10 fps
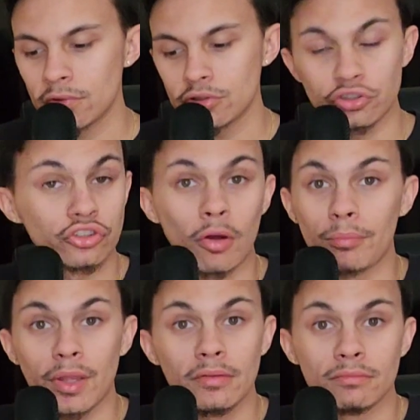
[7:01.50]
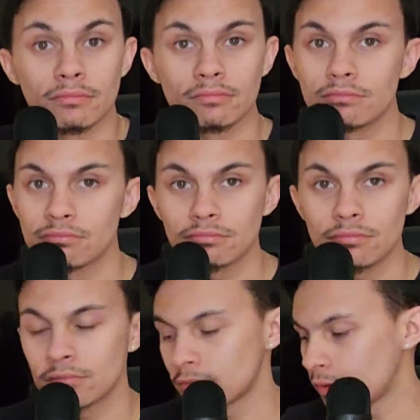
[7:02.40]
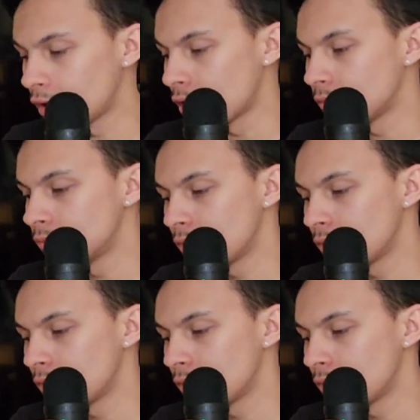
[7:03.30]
Just jump in, and